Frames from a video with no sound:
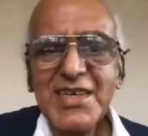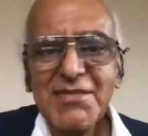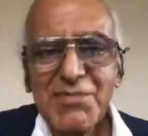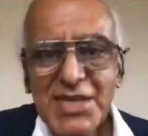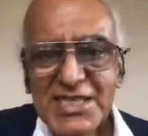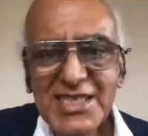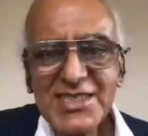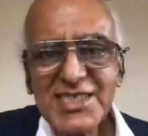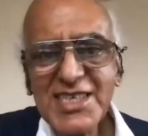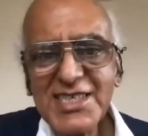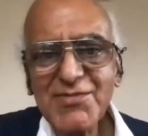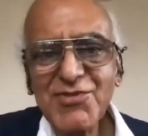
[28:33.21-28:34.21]
facing this
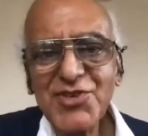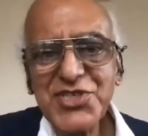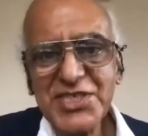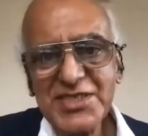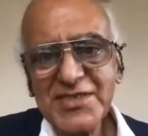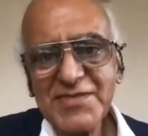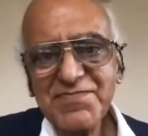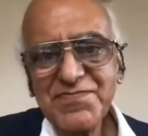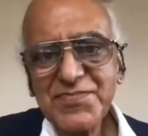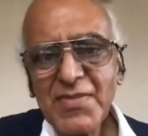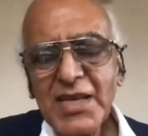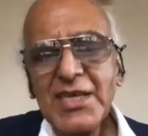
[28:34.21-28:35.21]
kind of question.
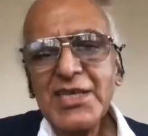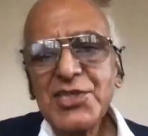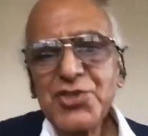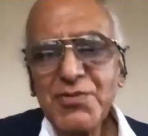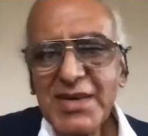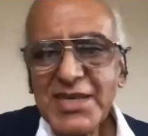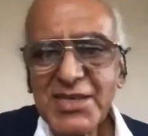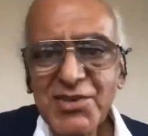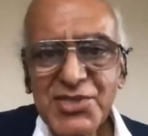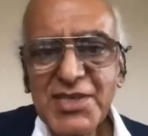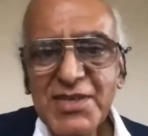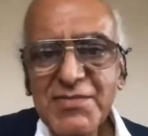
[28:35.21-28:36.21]
So my question